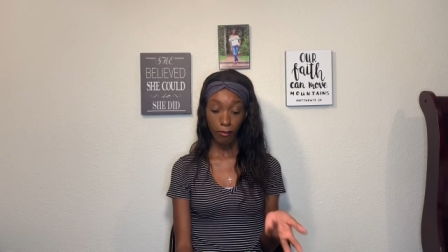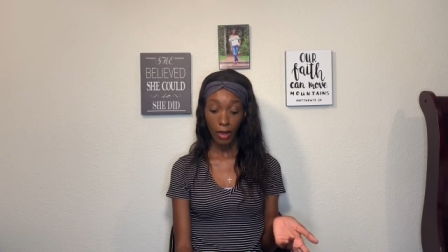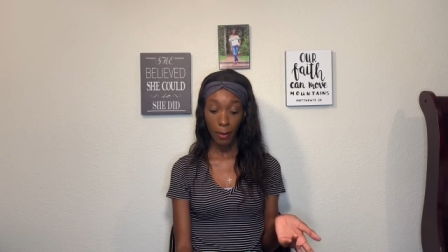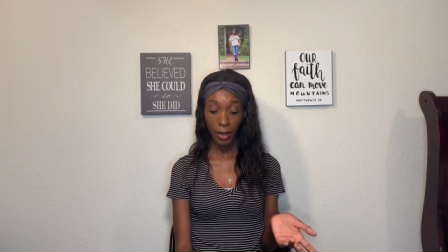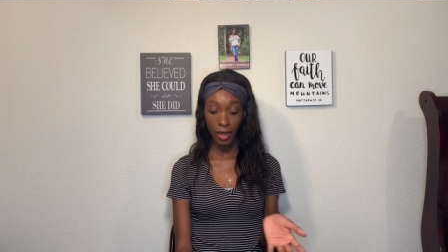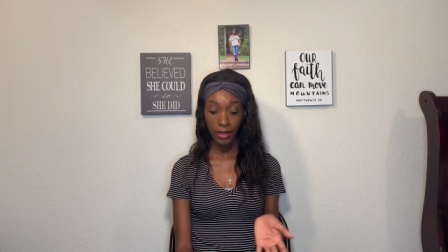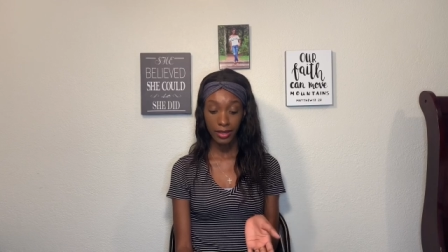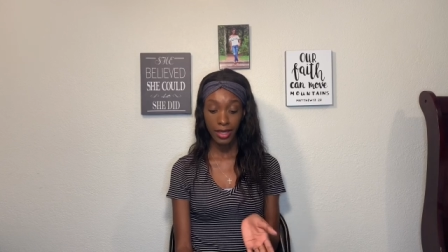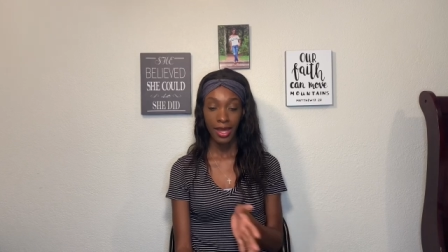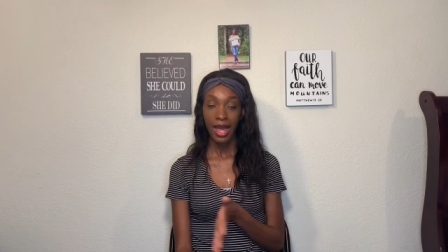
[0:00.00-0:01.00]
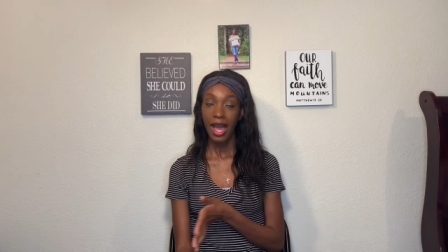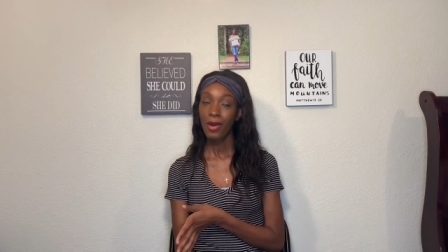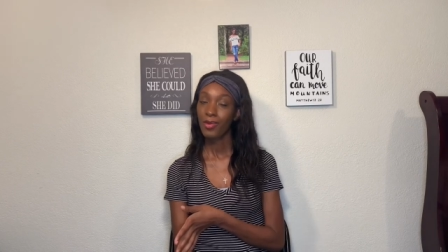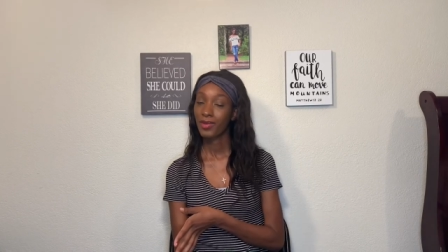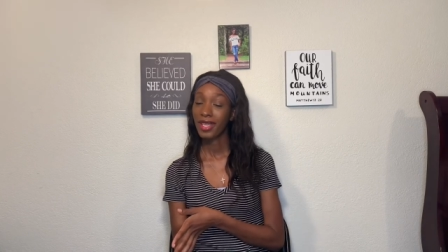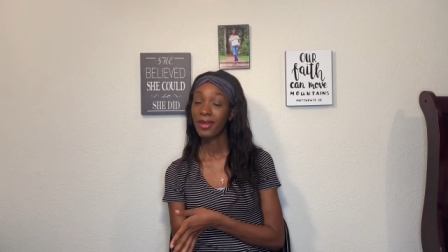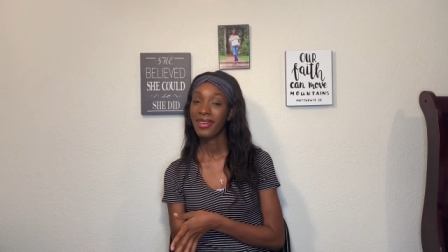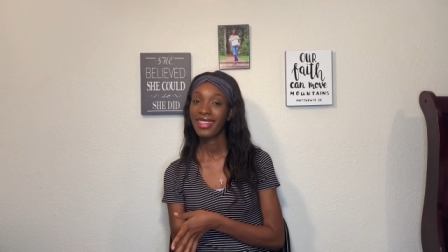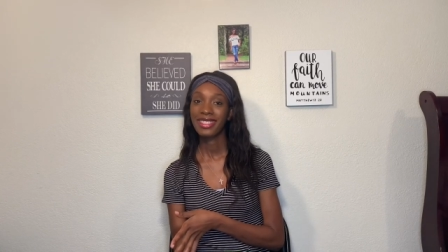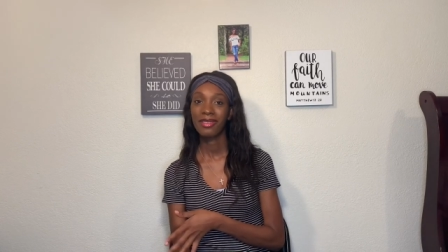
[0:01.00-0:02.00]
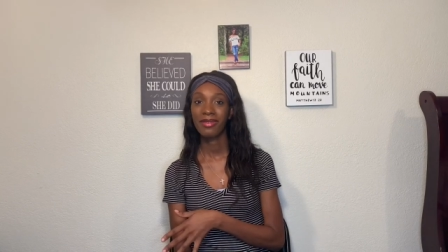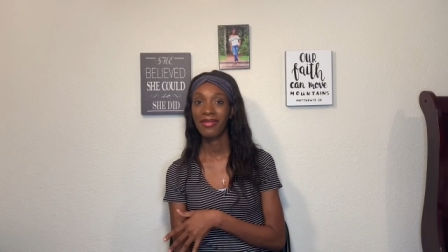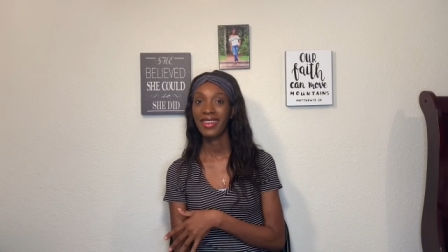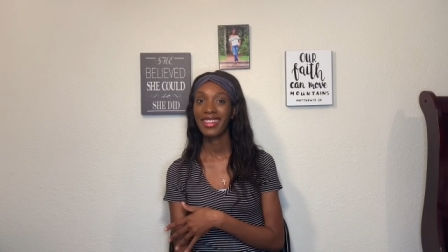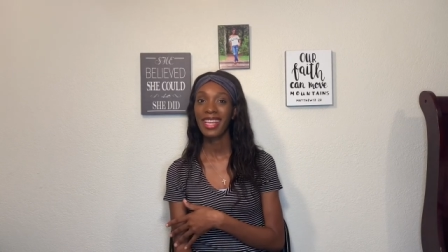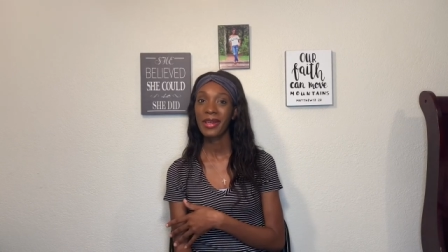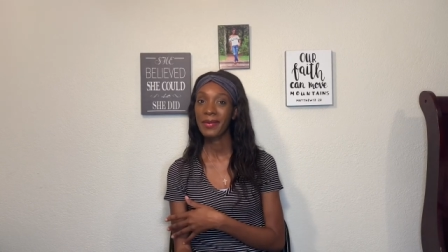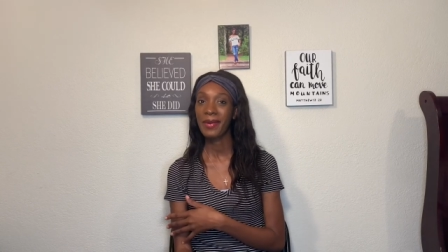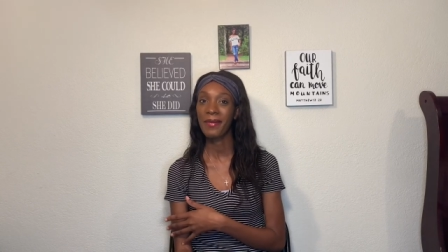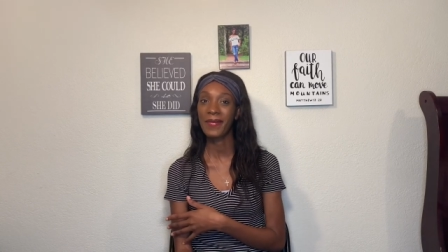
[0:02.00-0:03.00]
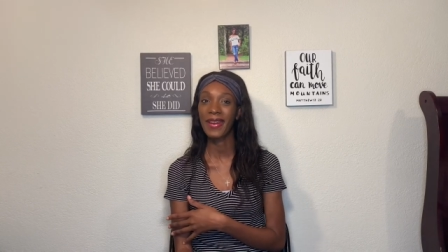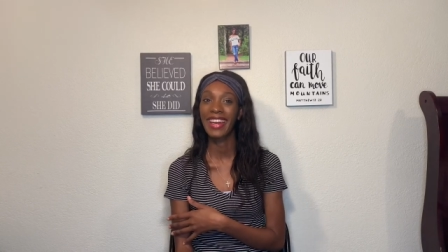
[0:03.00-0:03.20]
But I did want it to be a model, I remember.